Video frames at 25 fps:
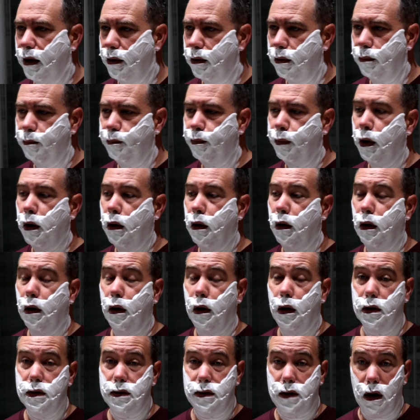lather.
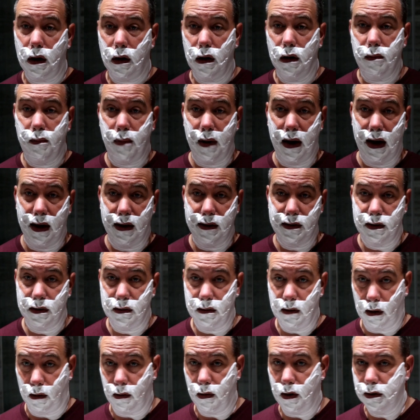Second
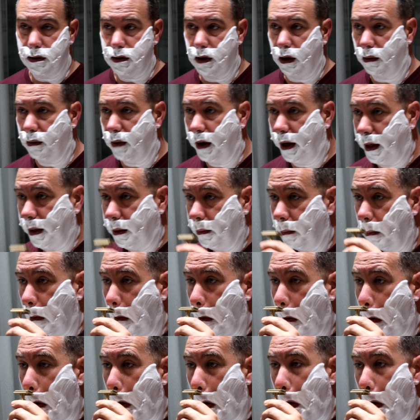pass across the grain.